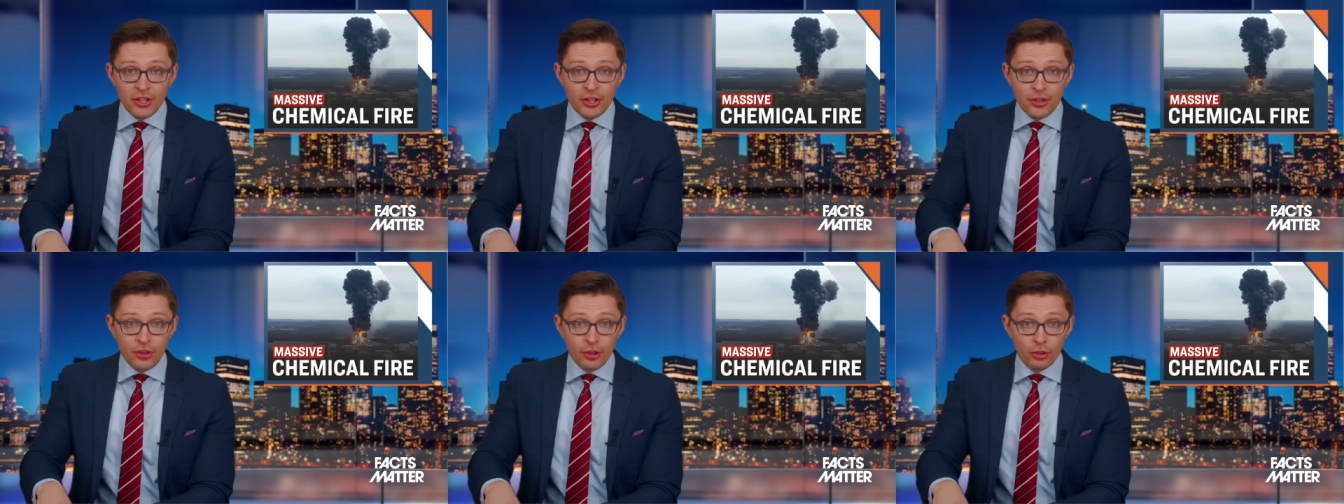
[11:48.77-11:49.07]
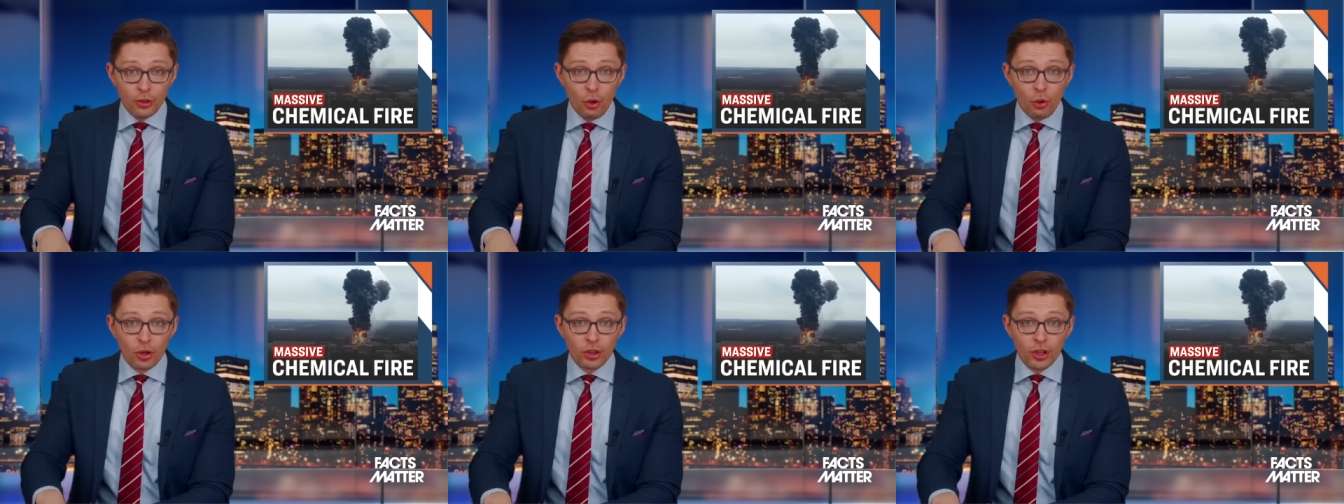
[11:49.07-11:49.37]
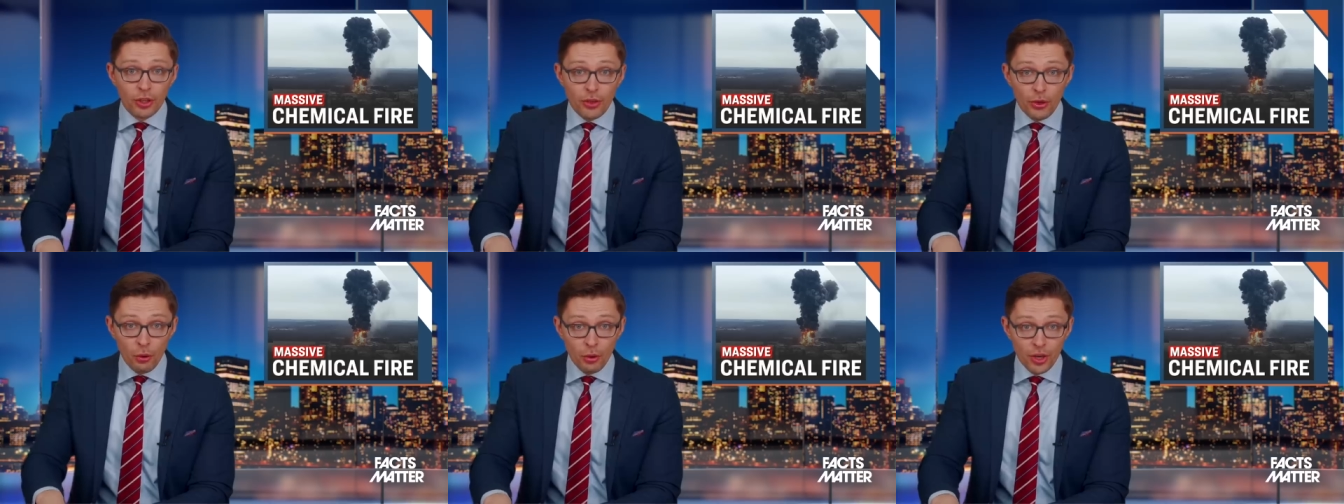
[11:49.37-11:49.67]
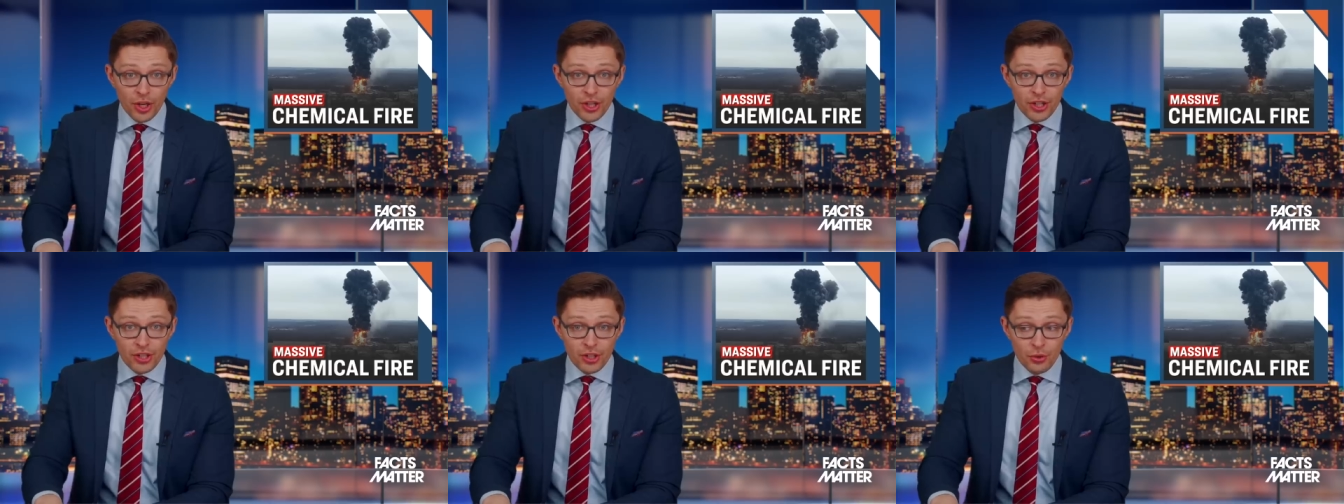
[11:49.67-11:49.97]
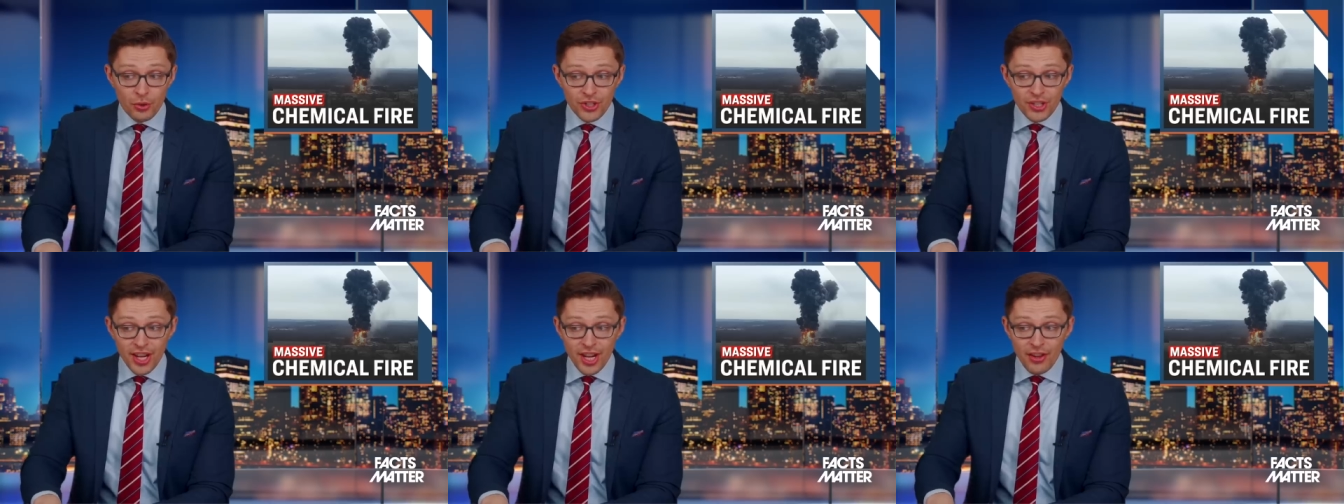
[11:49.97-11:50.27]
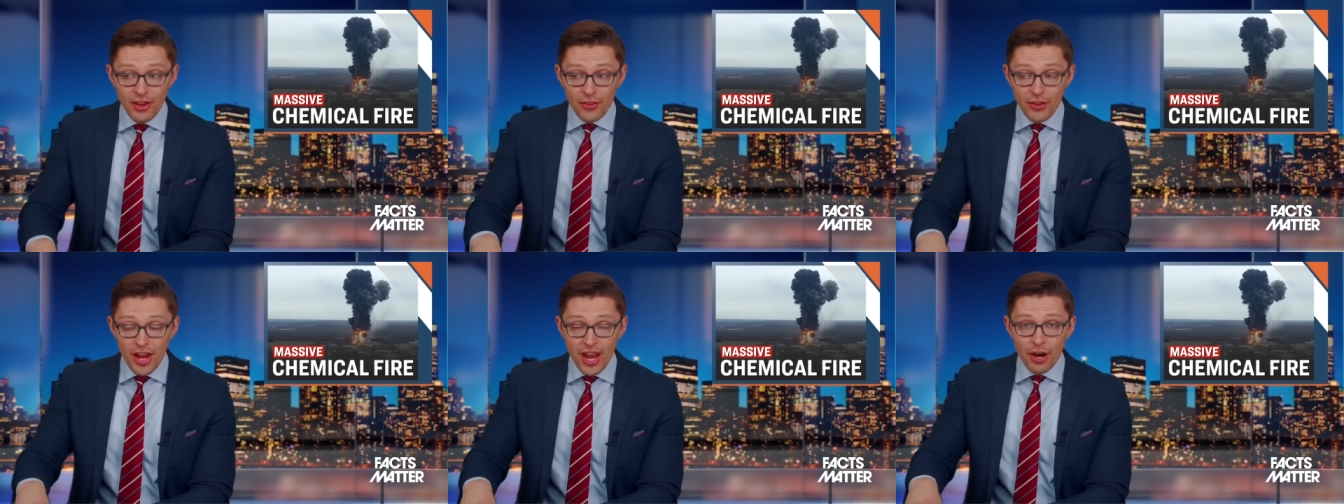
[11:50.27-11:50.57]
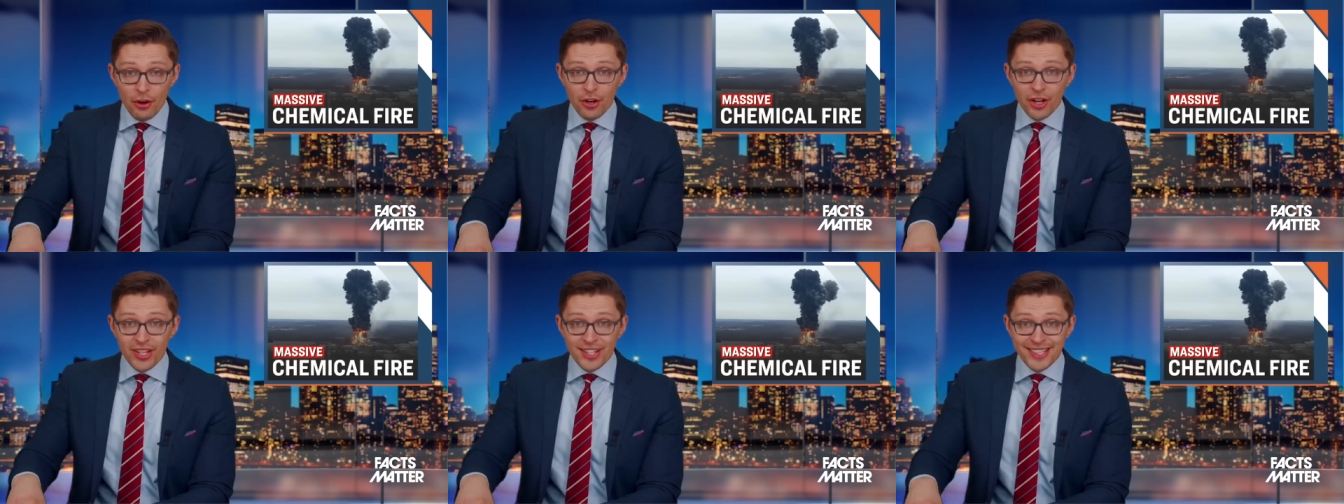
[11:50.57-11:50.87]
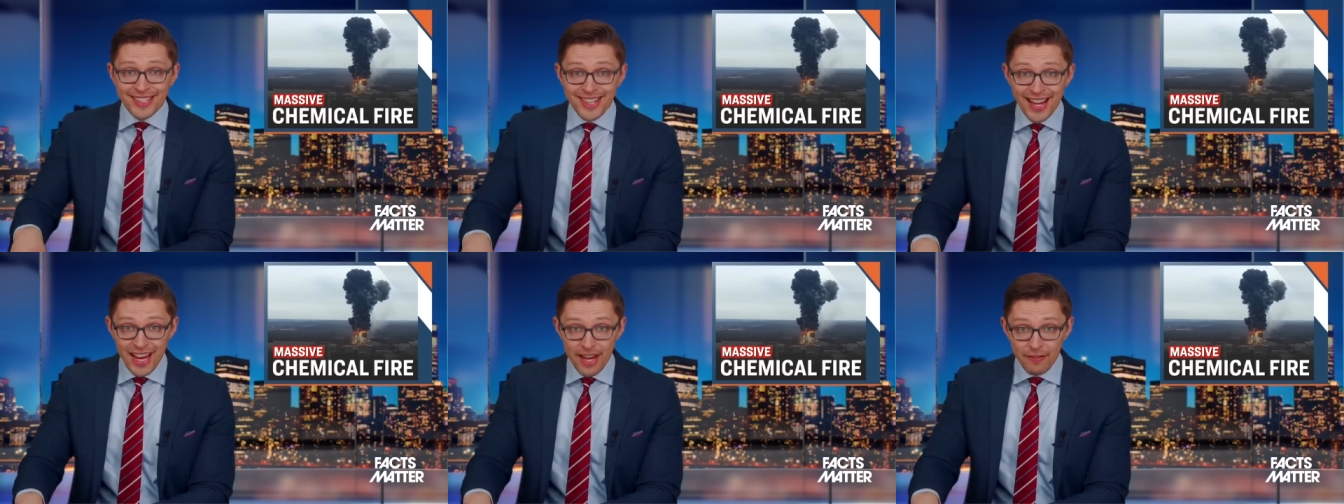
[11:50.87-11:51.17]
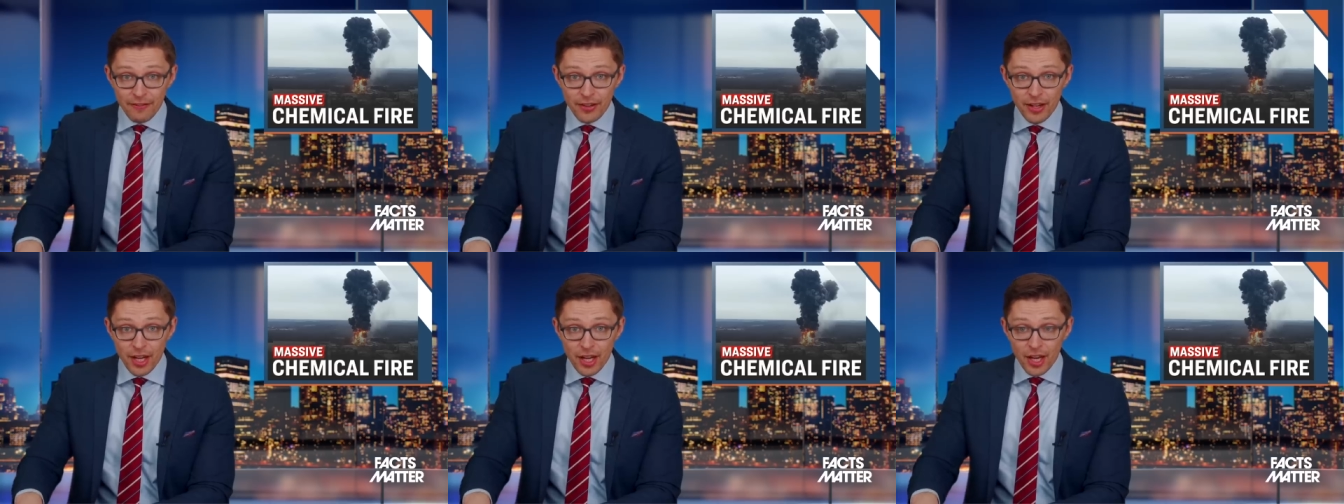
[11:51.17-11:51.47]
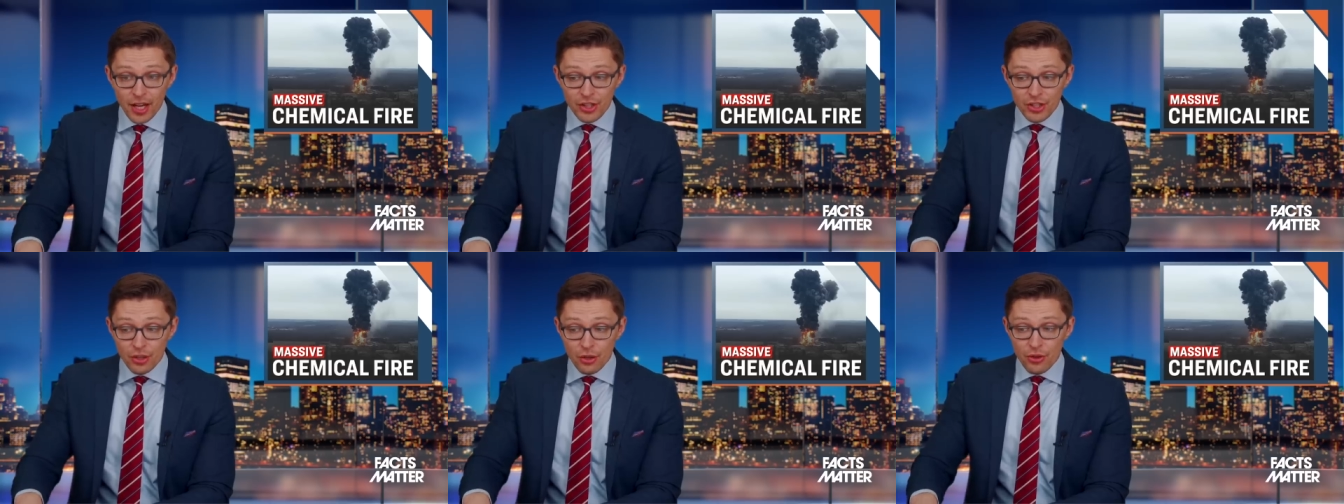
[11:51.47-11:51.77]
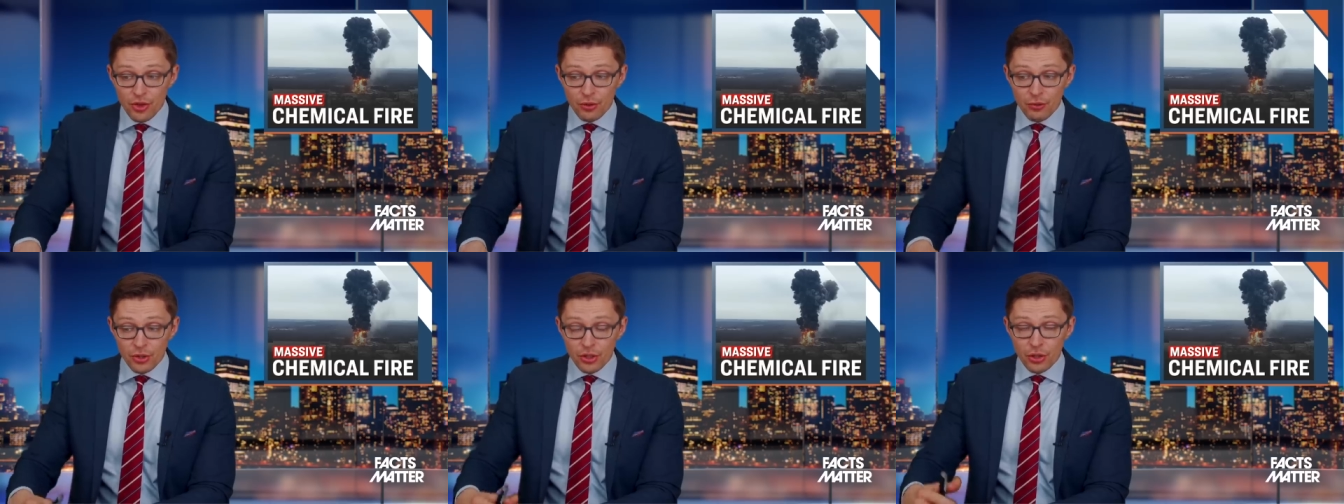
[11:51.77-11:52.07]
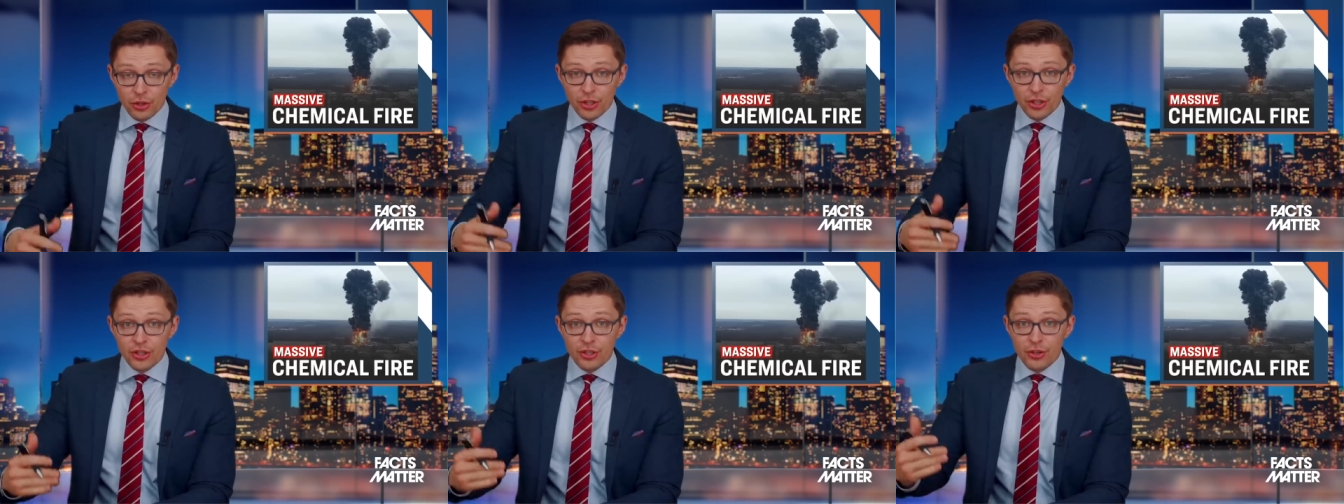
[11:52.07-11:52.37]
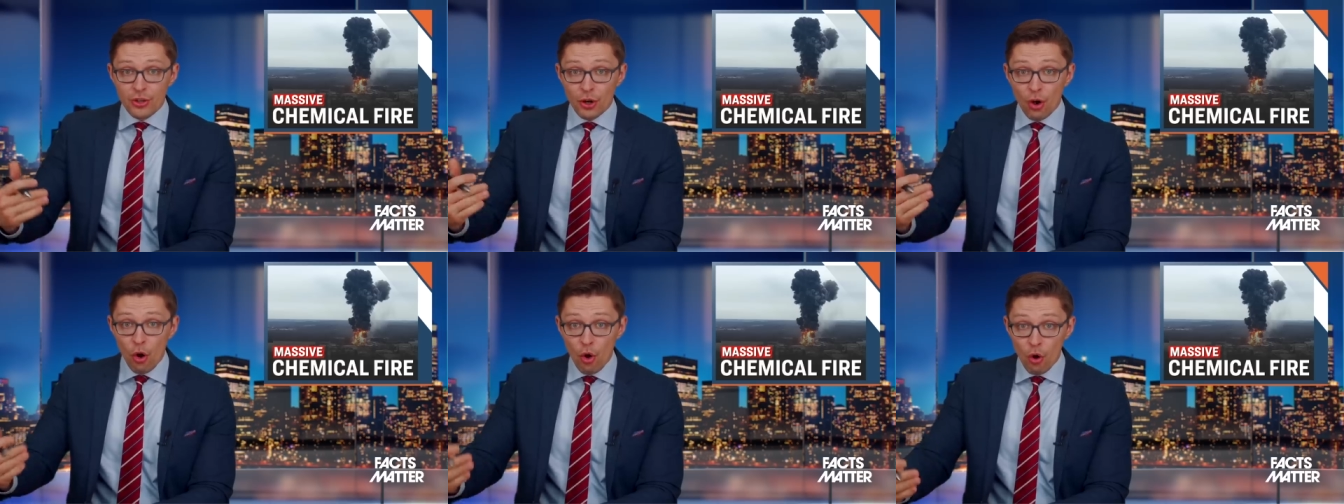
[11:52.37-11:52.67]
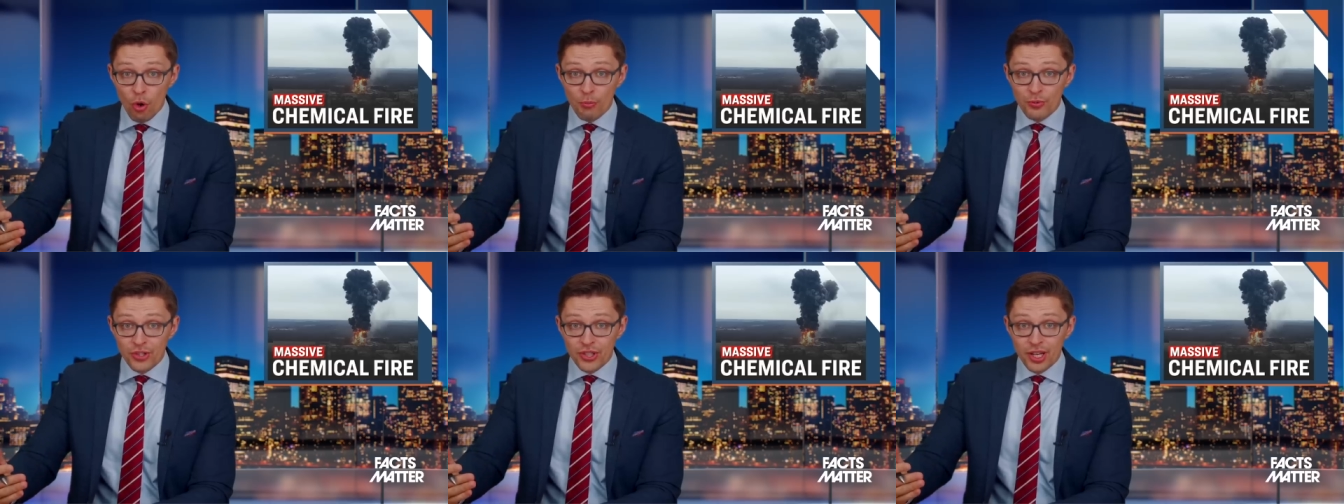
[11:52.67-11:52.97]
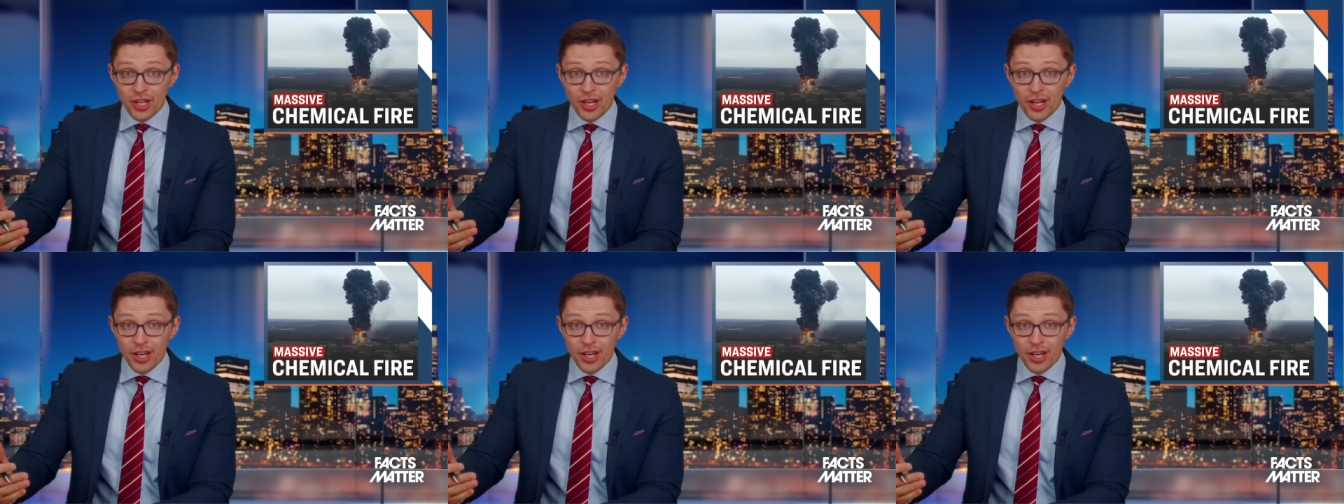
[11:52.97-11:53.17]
to their local authorities who say that the area is safe, and so they're returning to their homes.